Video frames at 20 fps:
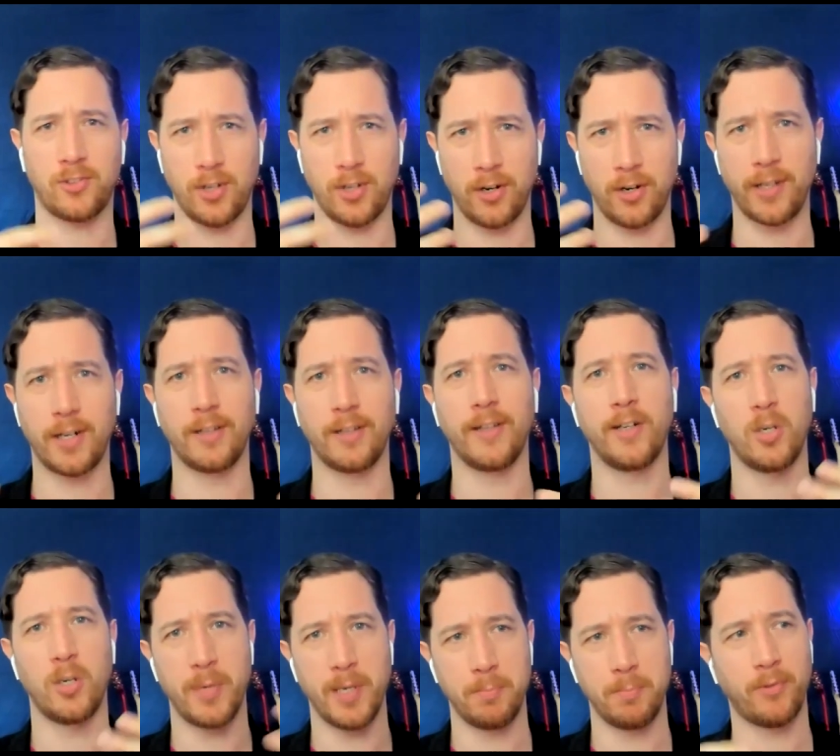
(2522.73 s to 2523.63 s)
of started a
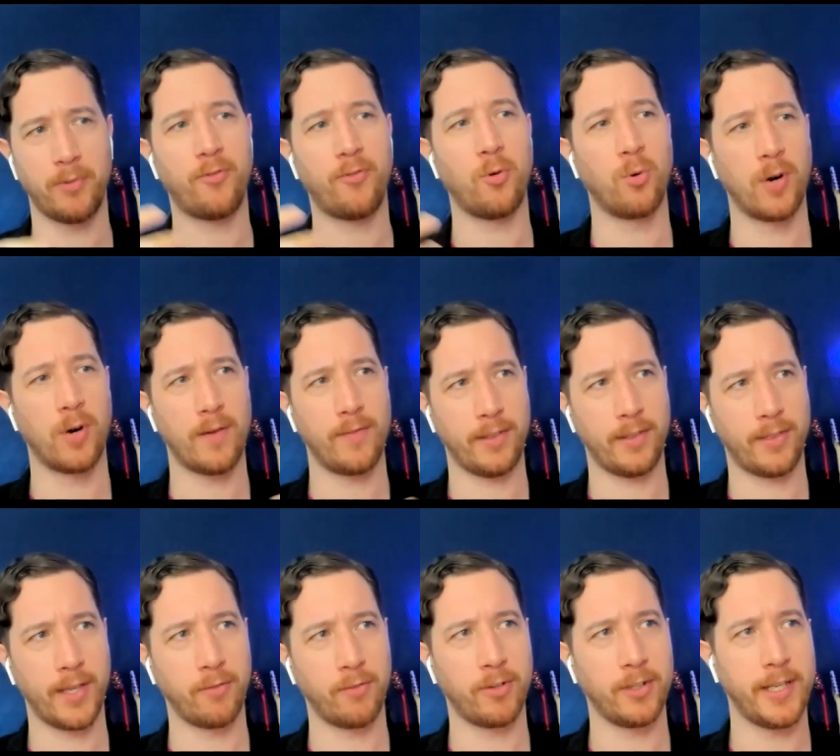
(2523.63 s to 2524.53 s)
little bit before
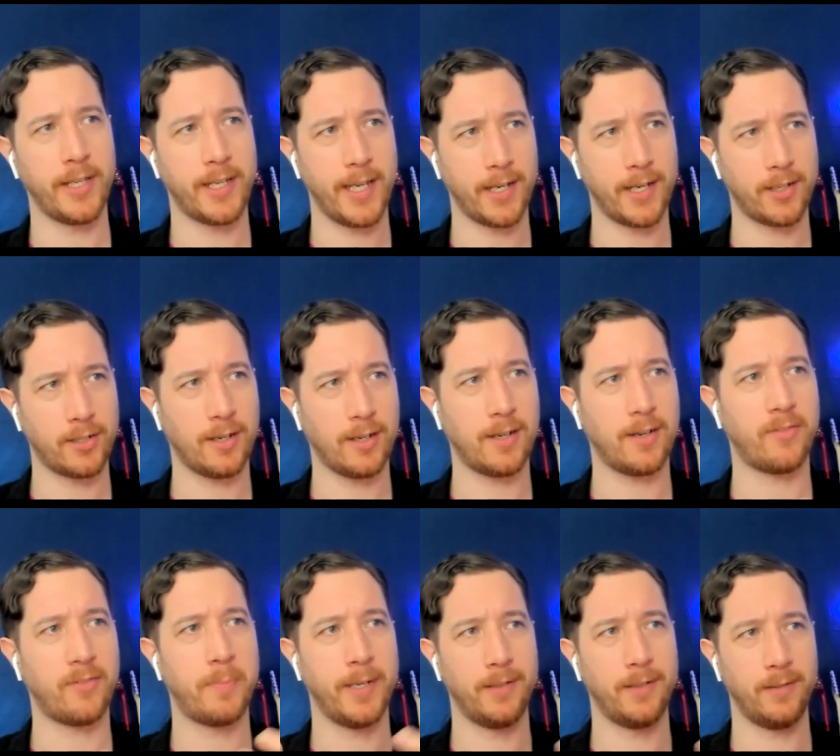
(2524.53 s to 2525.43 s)
everything really kicked
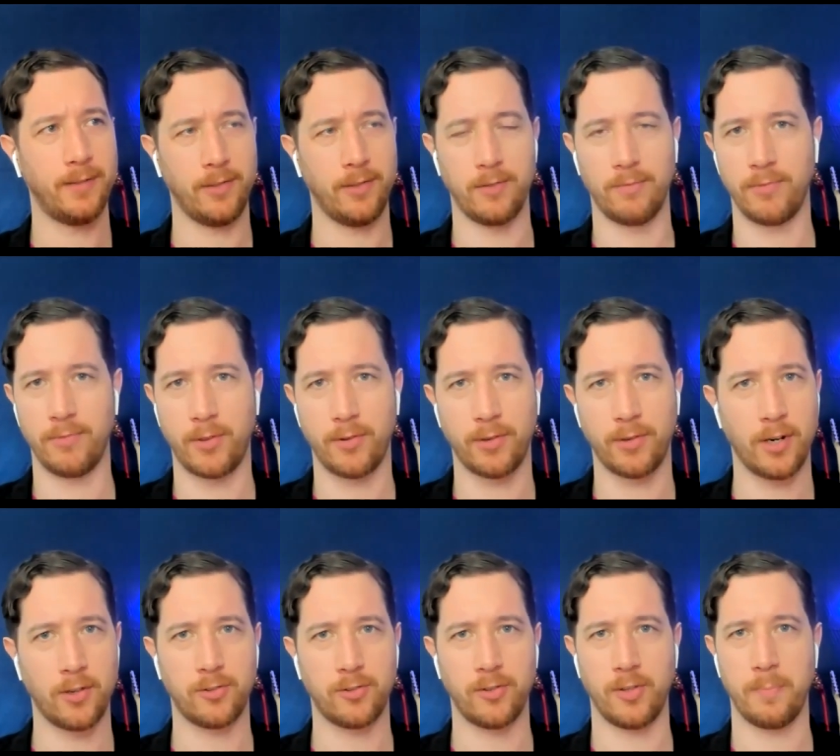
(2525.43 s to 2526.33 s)
off with
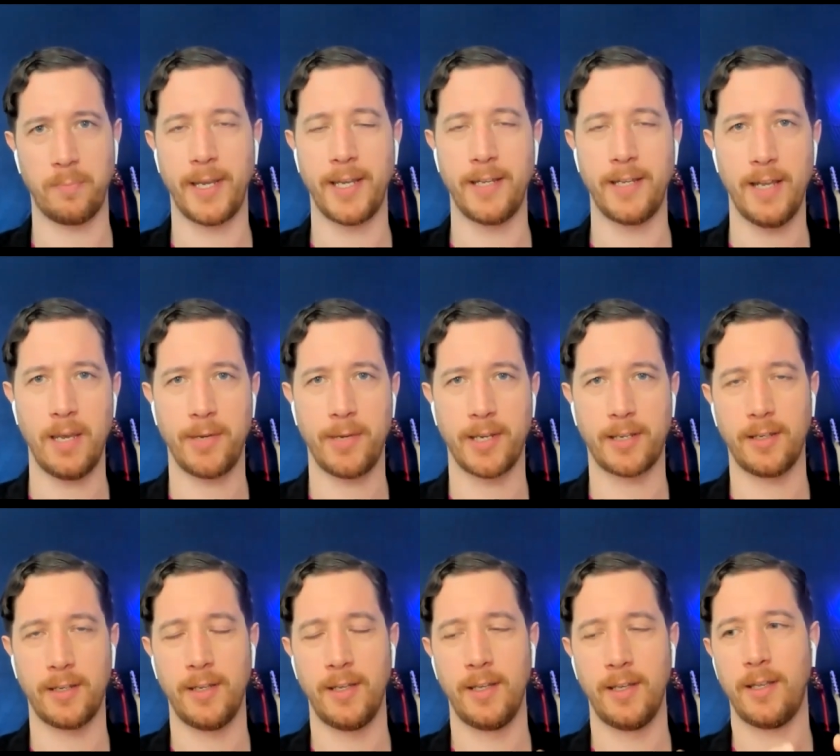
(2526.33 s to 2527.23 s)
regards to the pandemic.
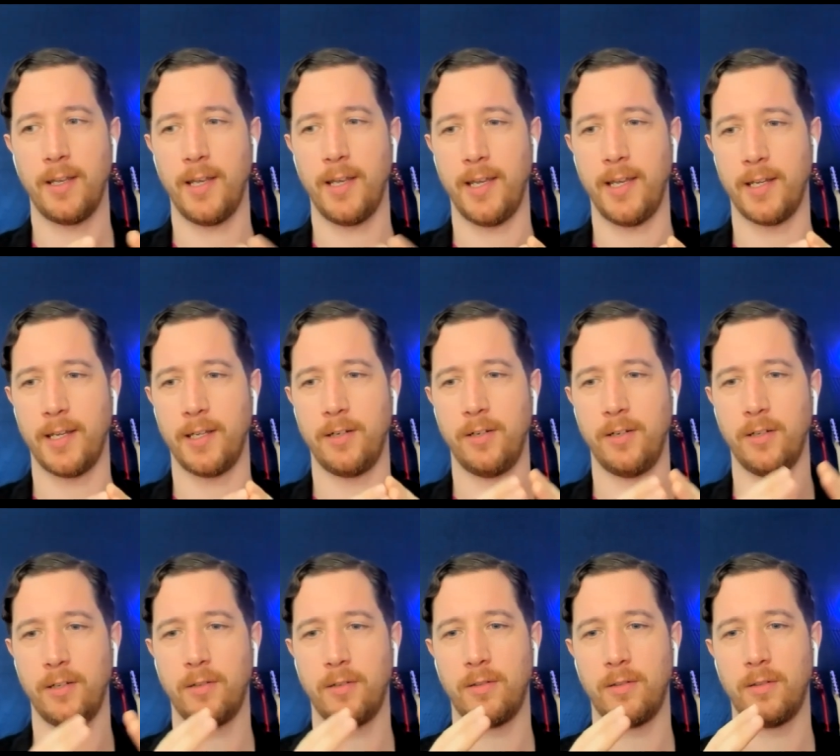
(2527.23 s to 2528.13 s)

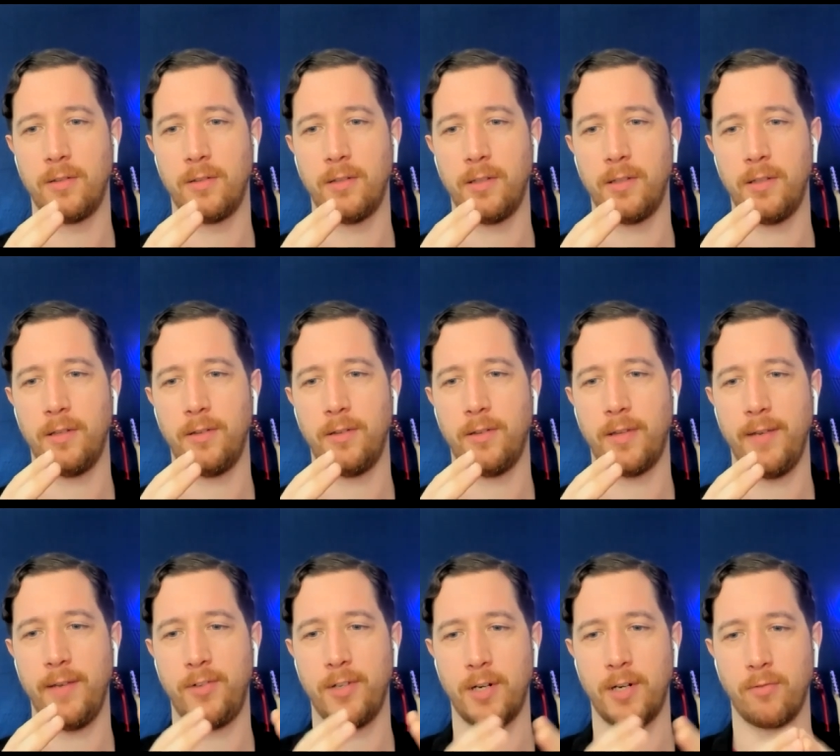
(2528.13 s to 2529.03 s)
And
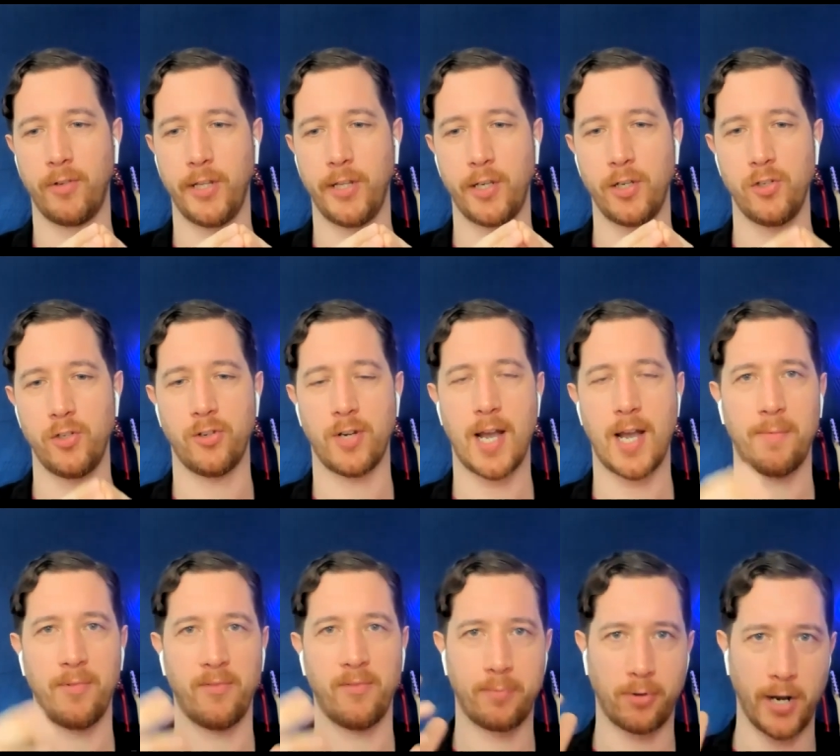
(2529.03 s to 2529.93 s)
they've done a really good
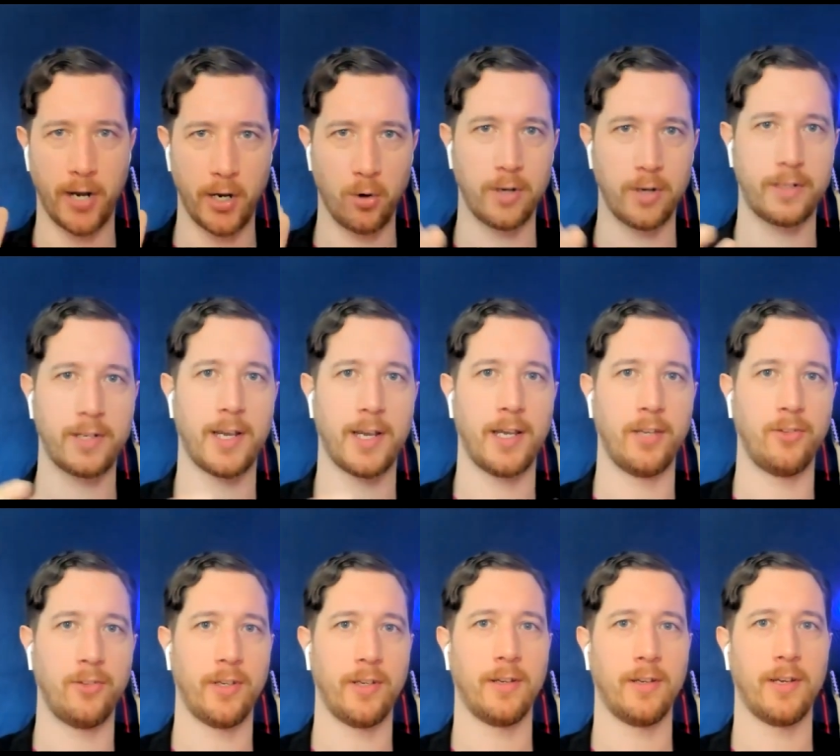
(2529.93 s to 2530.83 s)
job of
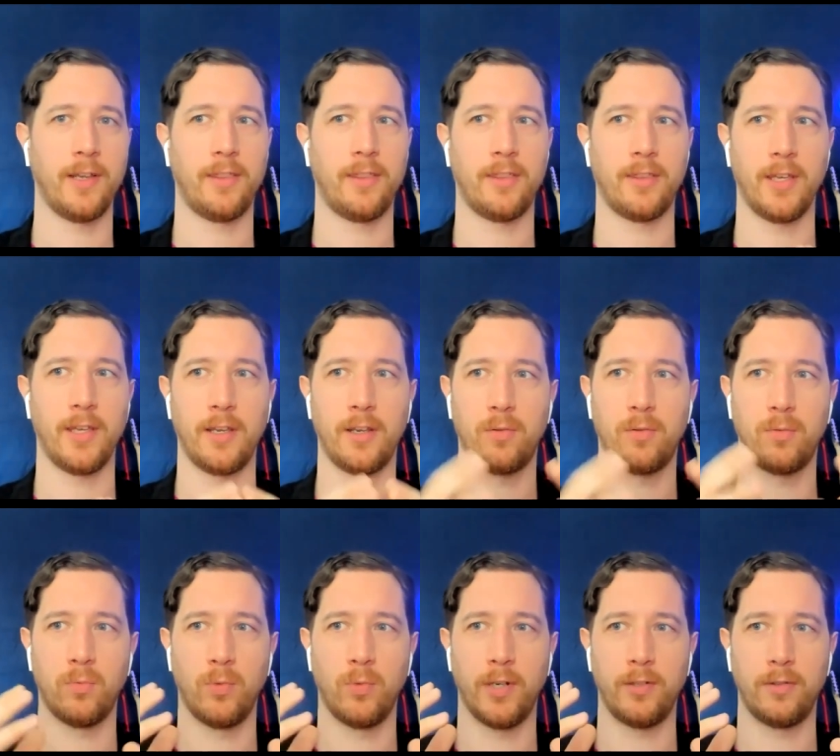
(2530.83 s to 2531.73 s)
prioritizing, I think,
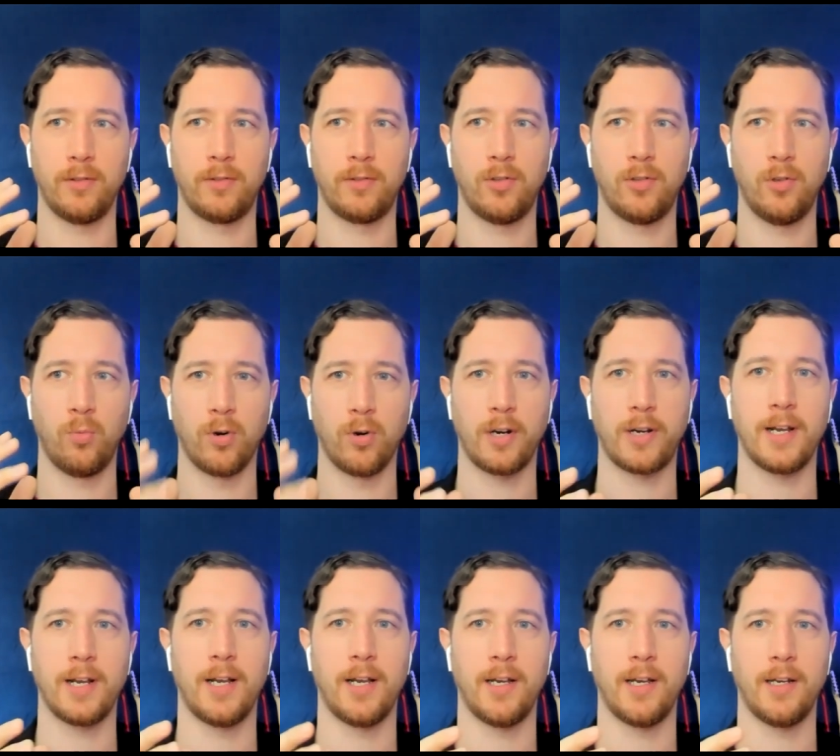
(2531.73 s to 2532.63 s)
what to
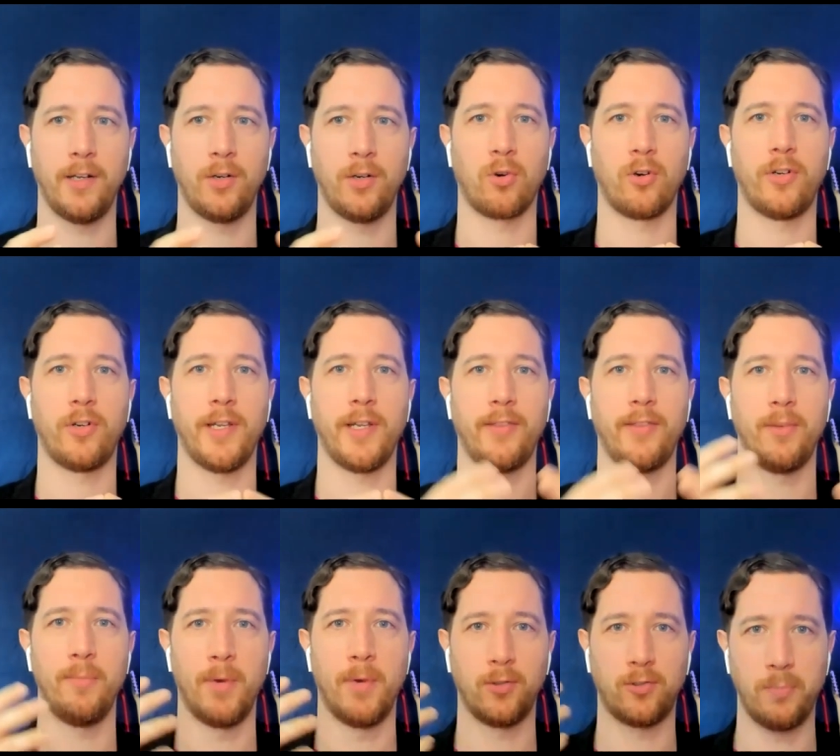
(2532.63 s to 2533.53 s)
work on in order to
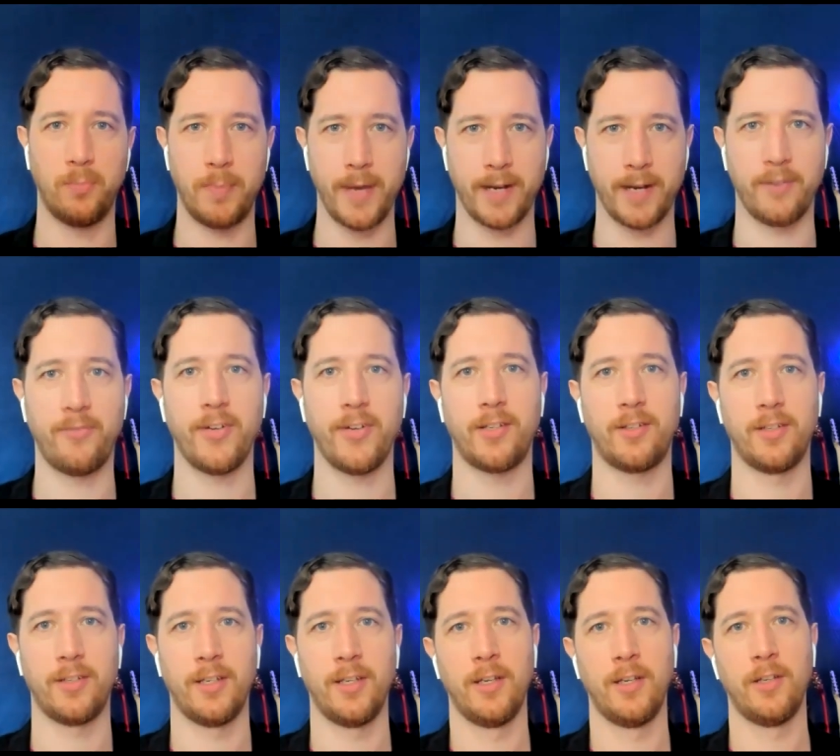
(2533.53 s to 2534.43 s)
get the most
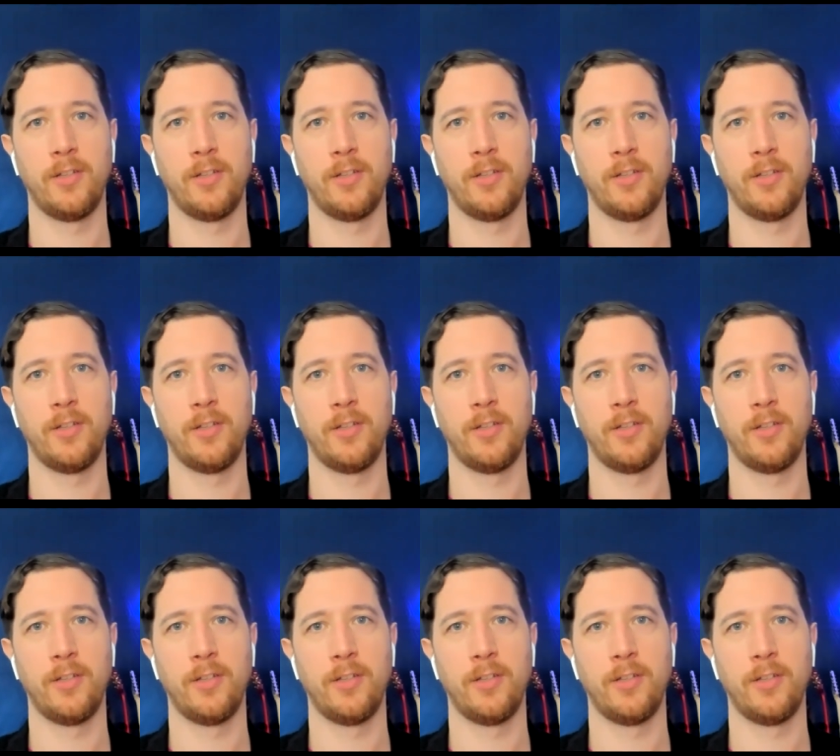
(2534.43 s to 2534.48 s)
benefit